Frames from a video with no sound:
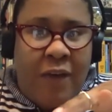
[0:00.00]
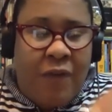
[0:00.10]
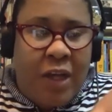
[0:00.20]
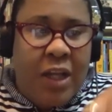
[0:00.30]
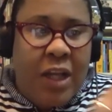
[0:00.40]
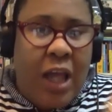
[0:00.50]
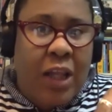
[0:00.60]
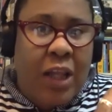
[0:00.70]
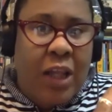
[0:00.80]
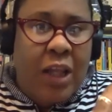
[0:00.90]
Fucking
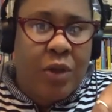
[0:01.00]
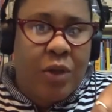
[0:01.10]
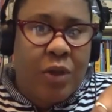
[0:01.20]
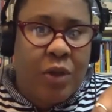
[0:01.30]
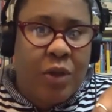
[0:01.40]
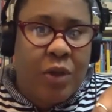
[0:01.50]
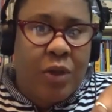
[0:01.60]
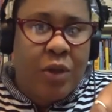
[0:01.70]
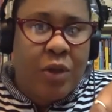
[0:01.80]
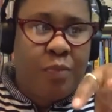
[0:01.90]
Hollywood with
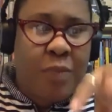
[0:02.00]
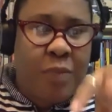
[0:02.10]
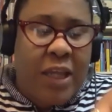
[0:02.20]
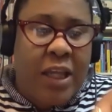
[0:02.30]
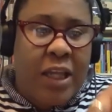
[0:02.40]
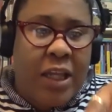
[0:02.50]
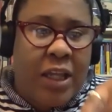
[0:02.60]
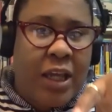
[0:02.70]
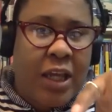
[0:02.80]
making